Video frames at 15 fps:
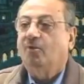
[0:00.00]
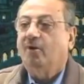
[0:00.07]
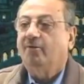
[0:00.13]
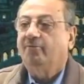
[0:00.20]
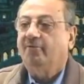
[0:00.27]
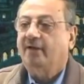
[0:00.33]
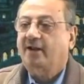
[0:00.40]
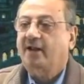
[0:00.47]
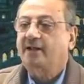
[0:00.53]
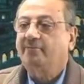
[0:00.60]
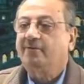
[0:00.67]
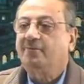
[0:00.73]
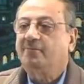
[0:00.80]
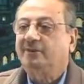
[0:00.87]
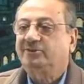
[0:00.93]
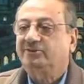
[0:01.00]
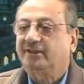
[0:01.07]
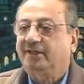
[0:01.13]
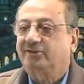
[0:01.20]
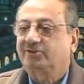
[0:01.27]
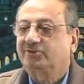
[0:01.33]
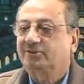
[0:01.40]
where are our
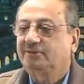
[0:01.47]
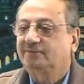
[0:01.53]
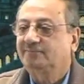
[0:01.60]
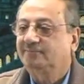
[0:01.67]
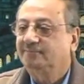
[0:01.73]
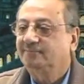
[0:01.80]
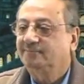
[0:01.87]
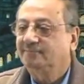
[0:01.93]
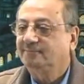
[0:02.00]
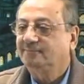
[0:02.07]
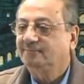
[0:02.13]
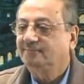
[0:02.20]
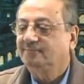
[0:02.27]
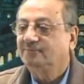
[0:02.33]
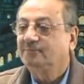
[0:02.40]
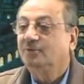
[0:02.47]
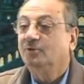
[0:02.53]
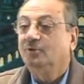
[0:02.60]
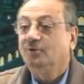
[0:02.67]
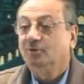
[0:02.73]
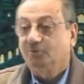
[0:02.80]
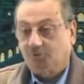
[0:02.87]
masters?
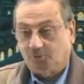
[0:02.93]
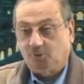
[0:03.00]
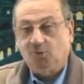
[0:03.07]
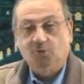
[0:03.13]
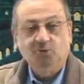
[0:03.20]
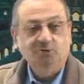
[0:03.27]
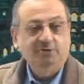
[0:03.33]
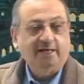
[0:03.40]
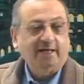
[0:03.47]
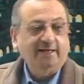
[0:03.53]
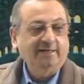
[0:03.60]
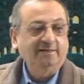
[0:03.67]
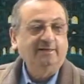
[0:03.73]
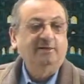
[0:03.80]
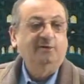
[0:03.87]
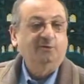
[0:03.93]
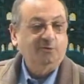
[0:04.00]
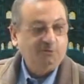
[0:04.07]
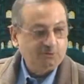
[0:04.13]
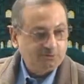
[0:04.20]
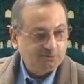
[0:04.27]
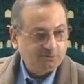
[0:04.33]
Su'ud and
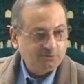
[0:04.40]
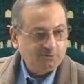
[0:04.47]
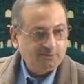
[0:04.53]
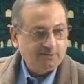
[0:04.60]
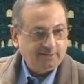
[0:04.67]
nuzul.